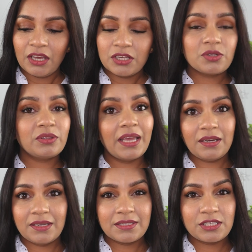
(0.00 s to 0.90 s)
So
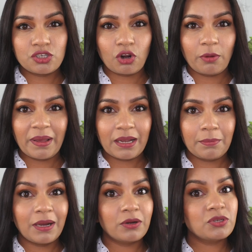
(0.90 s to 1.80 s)
that is the drawback
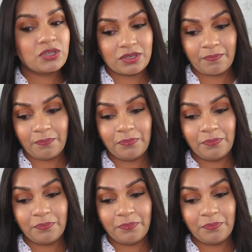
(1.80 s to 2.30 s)
about